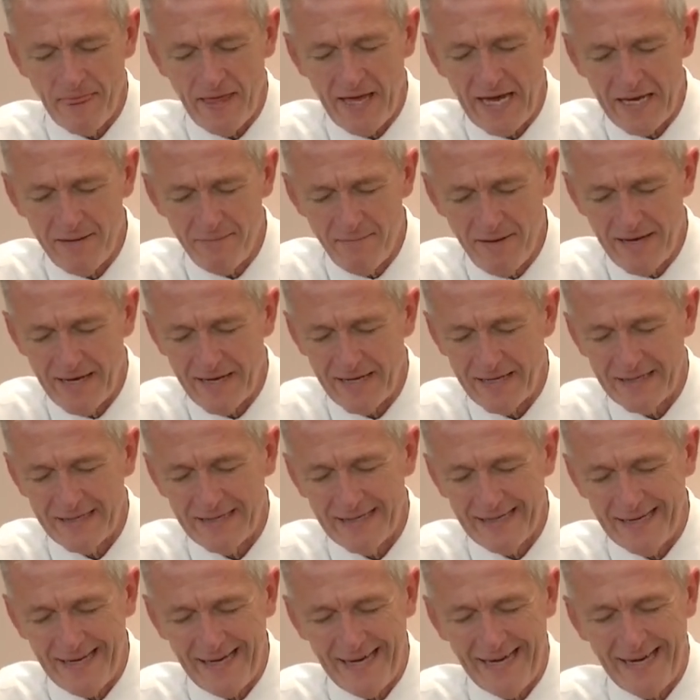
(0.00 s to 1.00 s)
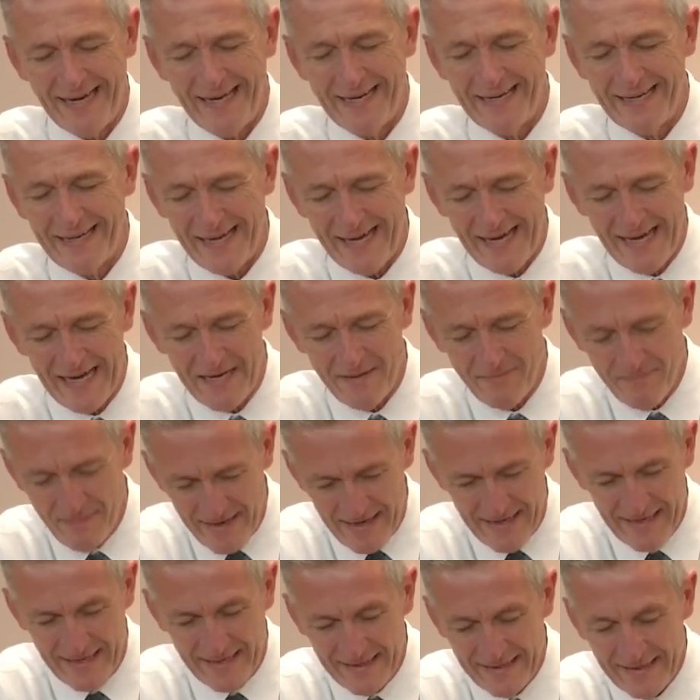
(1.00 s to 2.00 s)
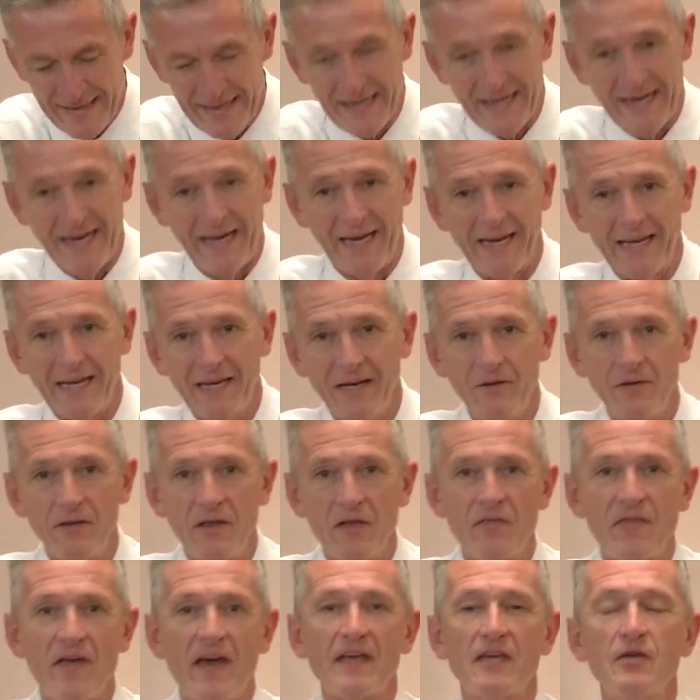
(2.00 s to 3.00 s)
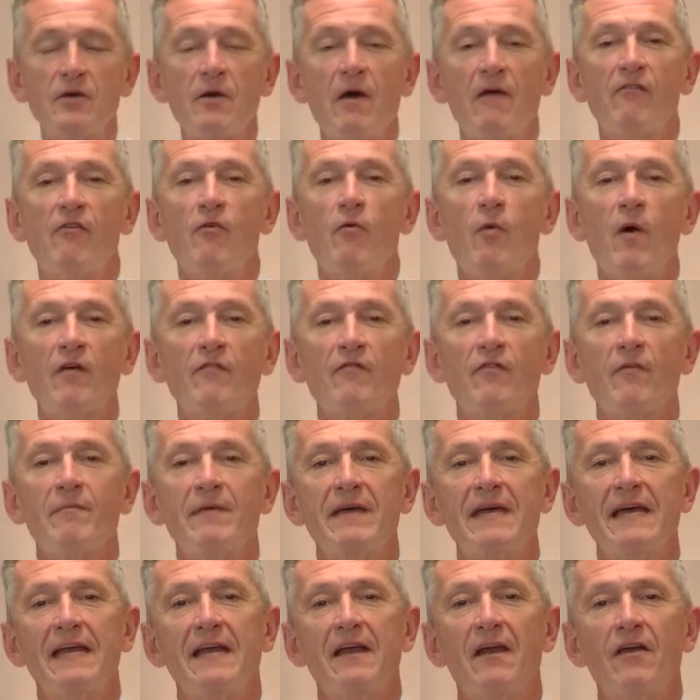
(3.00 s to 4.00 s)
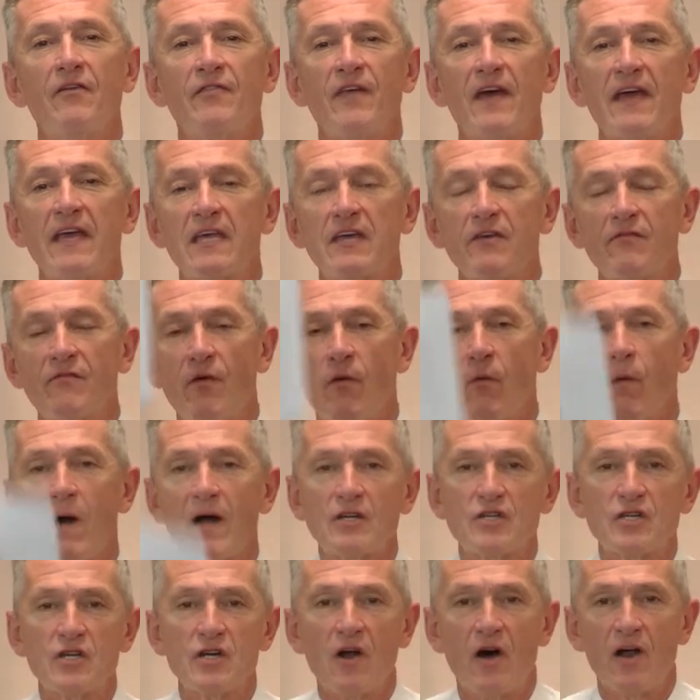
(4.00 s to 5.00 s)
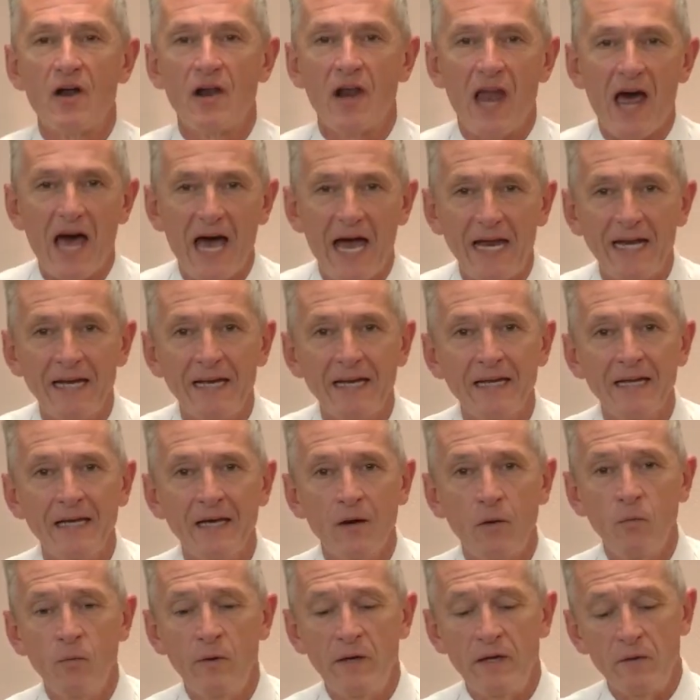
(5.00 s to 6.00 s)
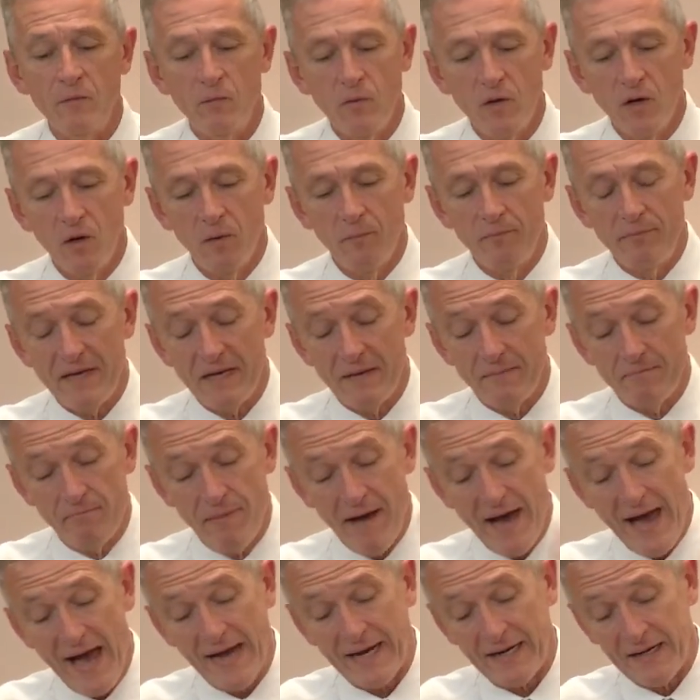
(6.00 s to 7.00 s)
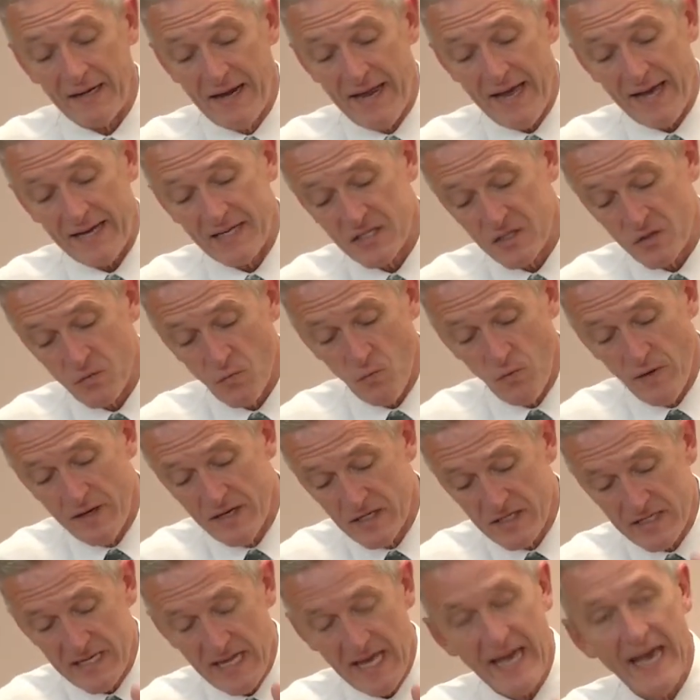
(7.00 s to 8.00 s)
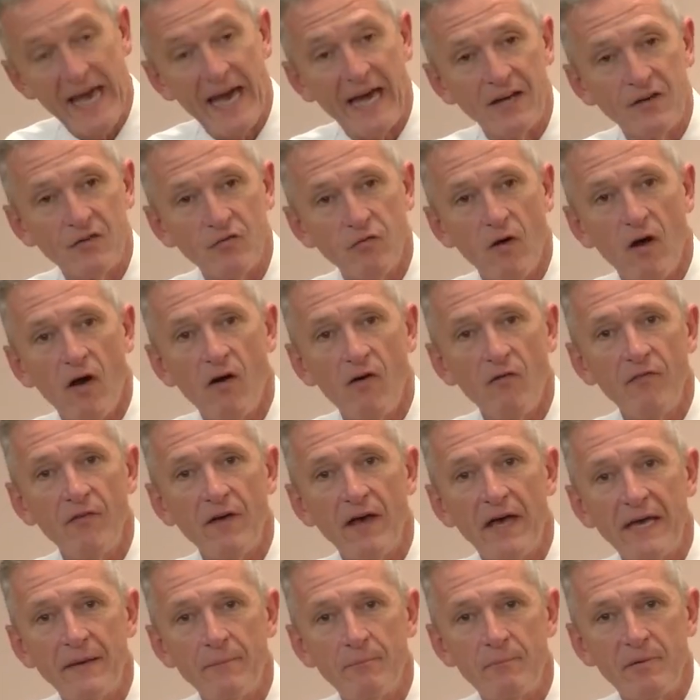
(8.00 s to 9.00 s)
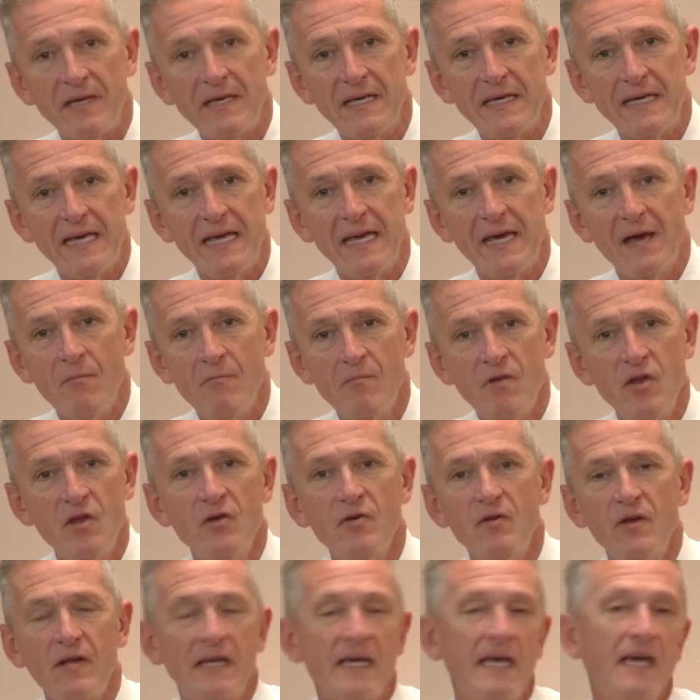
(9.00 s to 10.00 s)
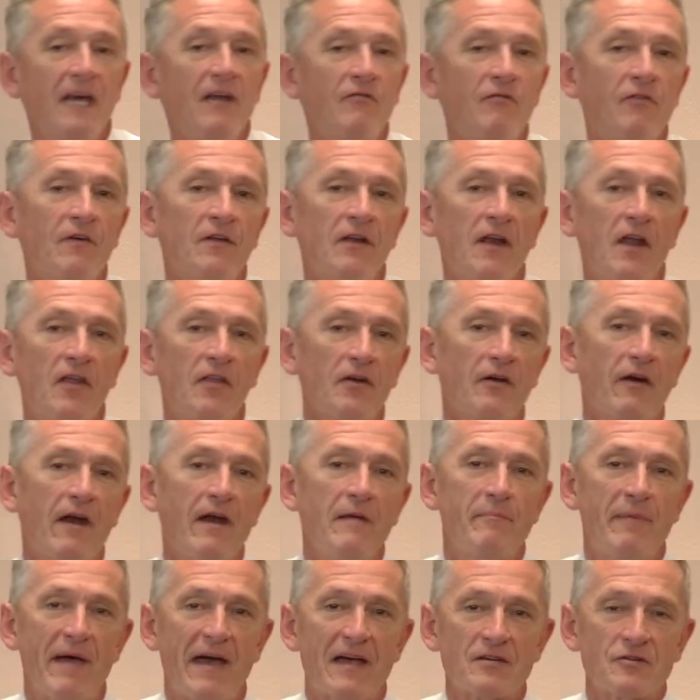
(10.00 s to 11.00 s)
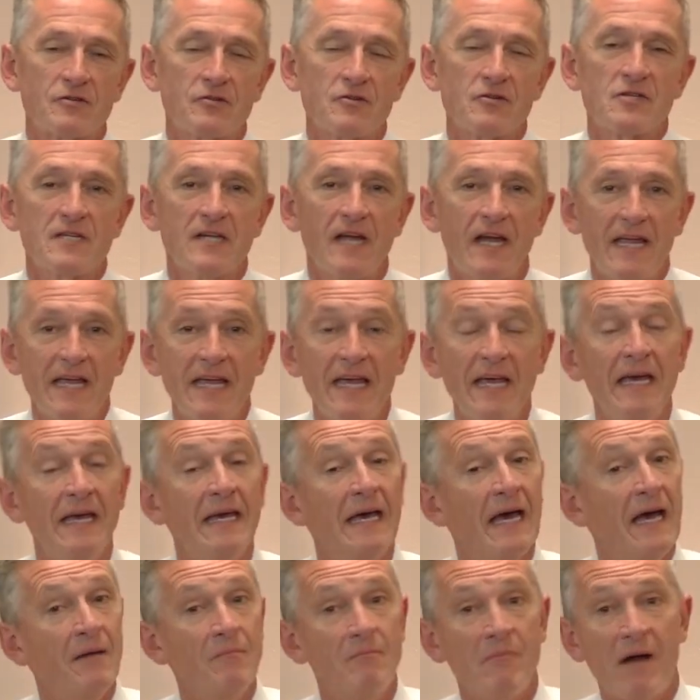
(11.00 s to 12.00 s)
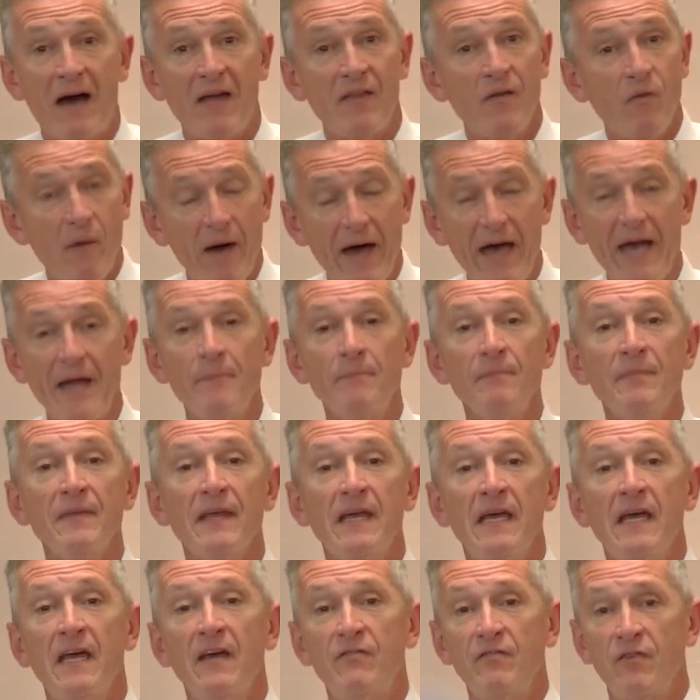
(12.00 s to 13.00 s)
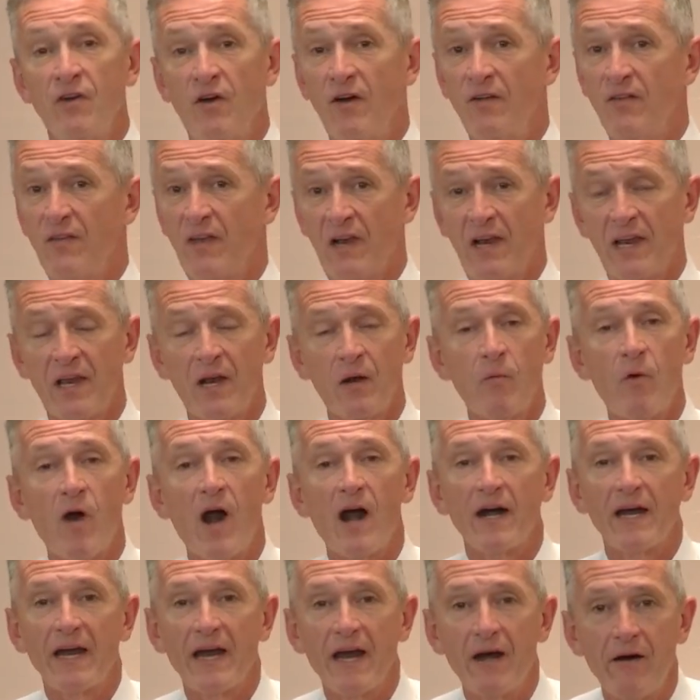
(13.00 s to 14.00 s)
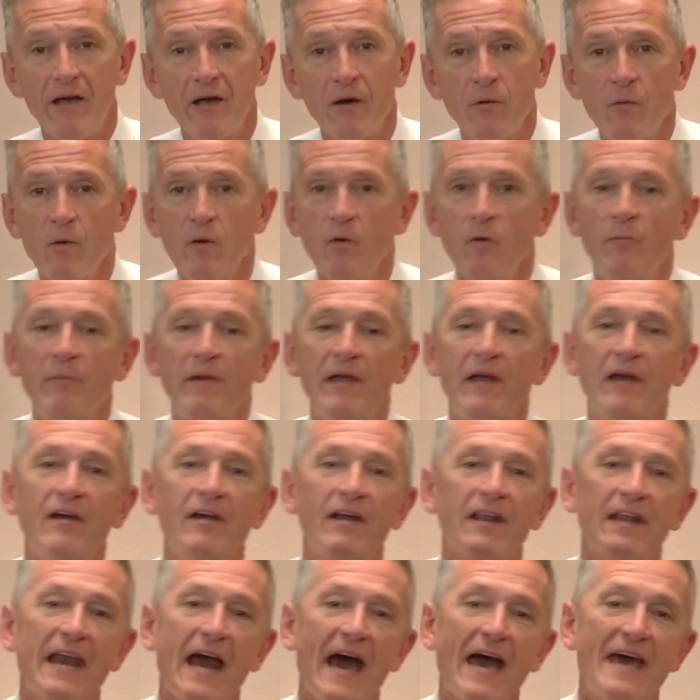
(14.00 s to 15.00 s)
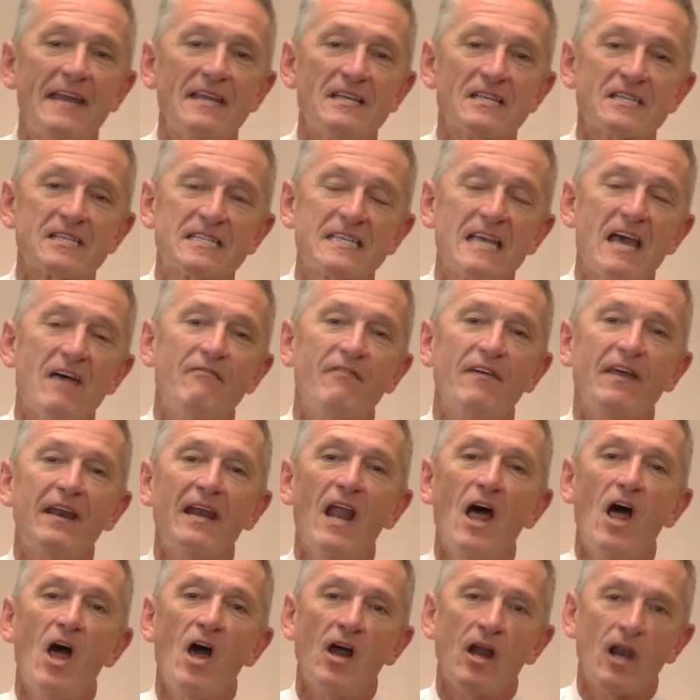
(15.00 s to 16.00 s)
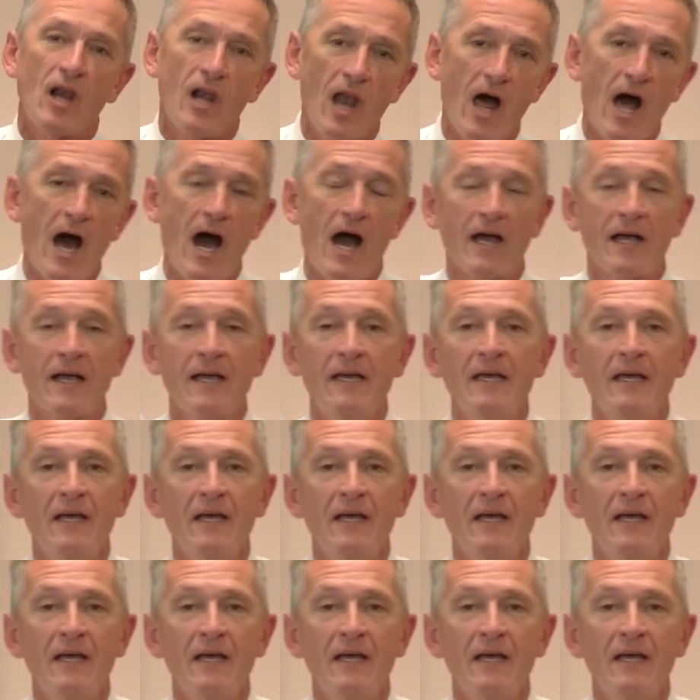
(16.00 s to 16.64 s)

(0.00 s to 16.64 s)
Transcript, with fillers: Amen and amen. Hallelujah. Thank you, everyone, for being here. Thank you for watching online. We will be back next Wednesday at twelve p m noon again for another great pastor study. And by the way, if you're in the Little Rock area, we will be here tonight at seven o'clock